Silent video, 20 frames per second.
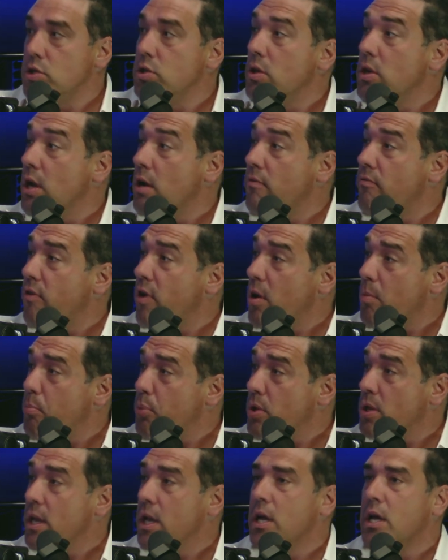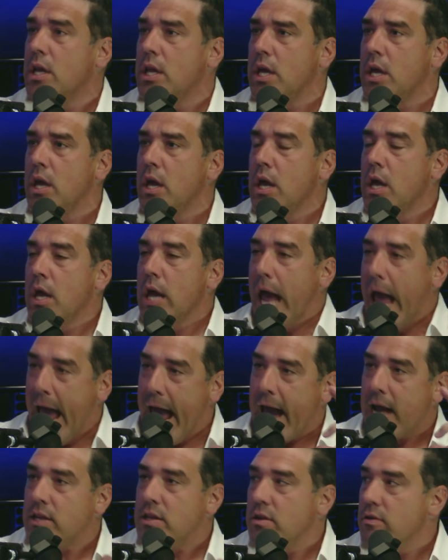So they're very politically
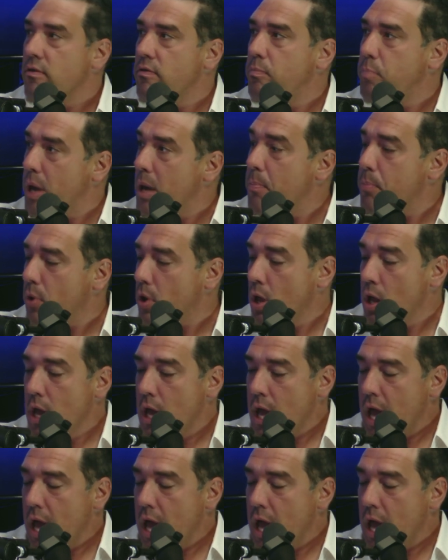active people.